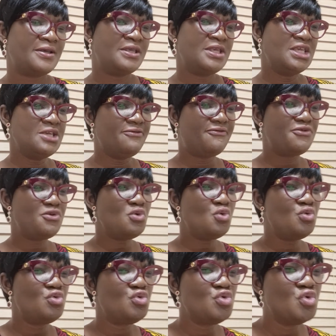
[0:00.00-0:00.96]
If
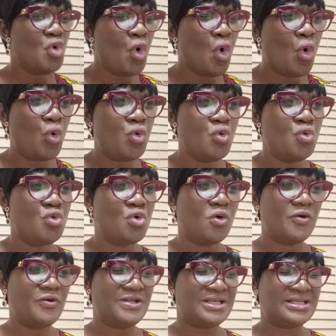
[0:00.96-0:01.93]
you know who
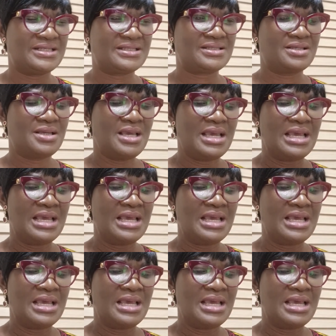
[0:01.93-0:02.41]
God is,